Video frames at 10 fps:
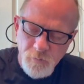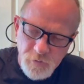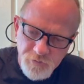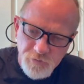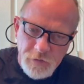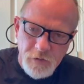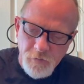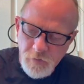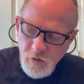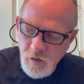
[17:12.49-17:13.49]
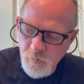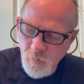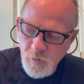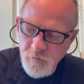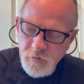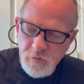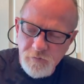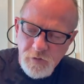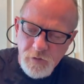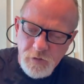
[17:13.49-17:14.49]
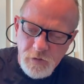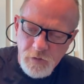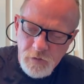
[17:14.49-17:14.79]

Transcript: which now in the Commonwealth of Kentucky,